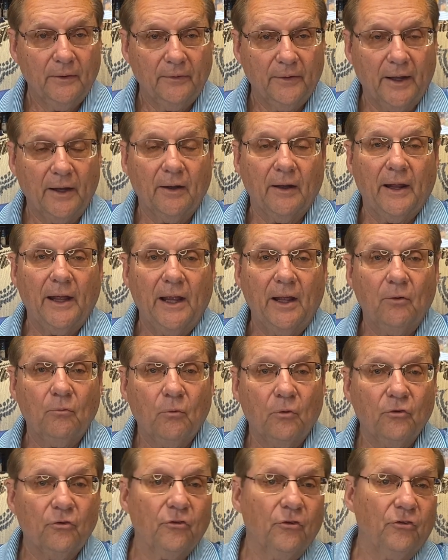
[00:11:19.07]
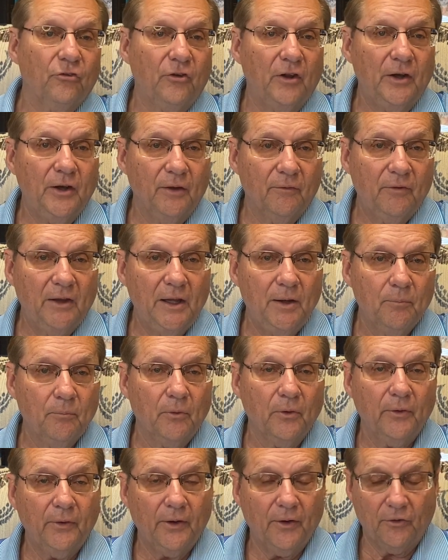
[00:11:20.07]
That land was the city of
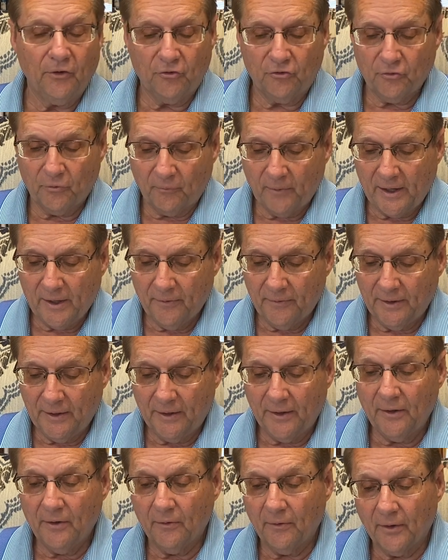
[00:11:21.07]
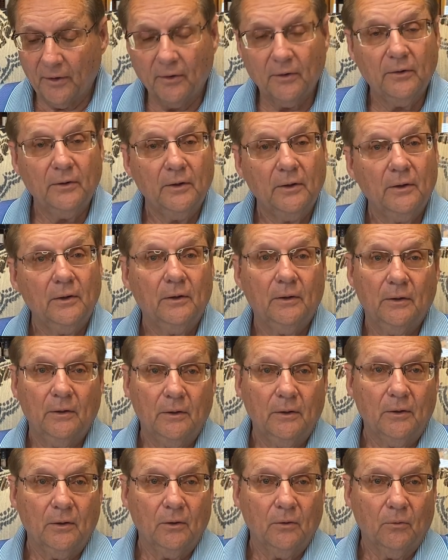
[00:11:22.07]
Hebron and the surrounding area
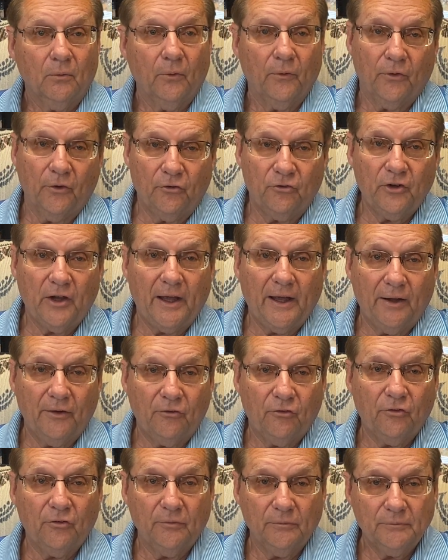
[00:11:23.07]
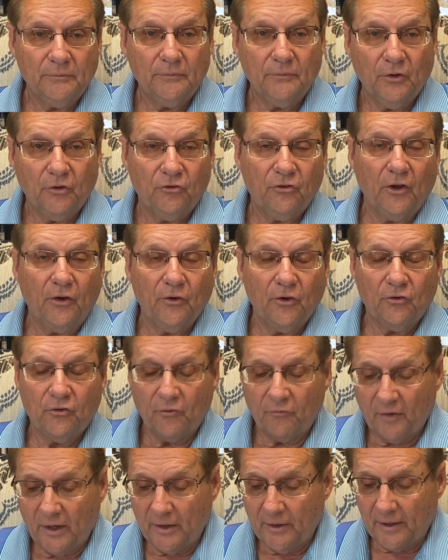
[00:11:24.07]
where the giants, descendants
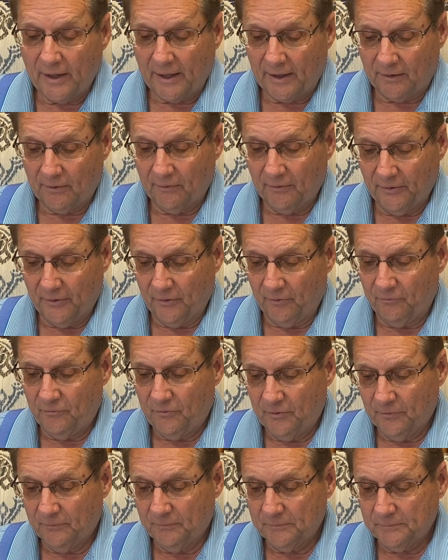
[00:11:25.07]
of Anak, lived.